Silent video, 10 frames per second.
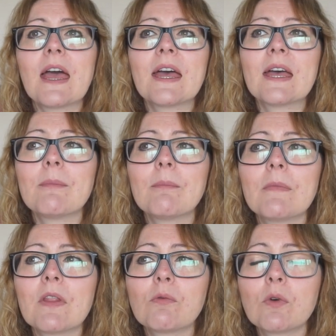
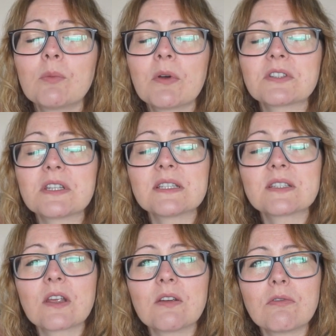Um, the Wool Box
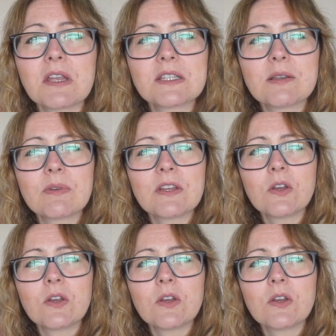is a reasonably